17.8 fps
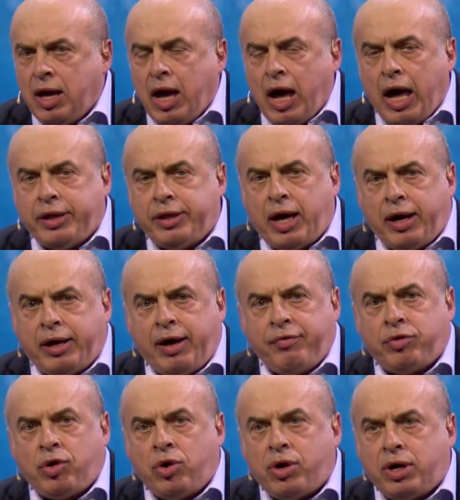And I
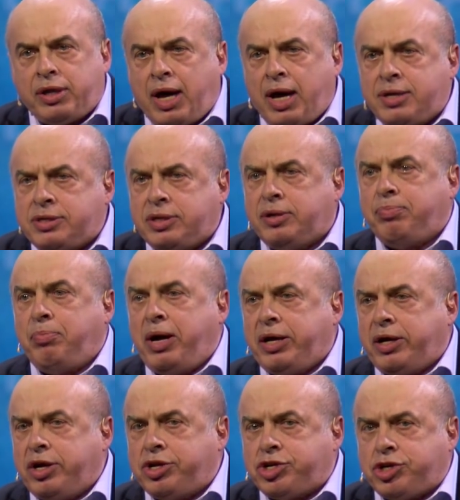have to organize it,
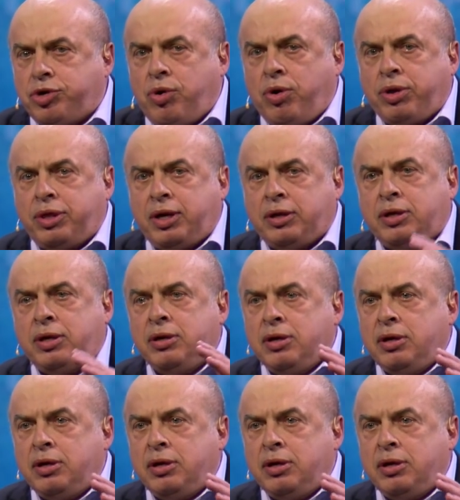making sure that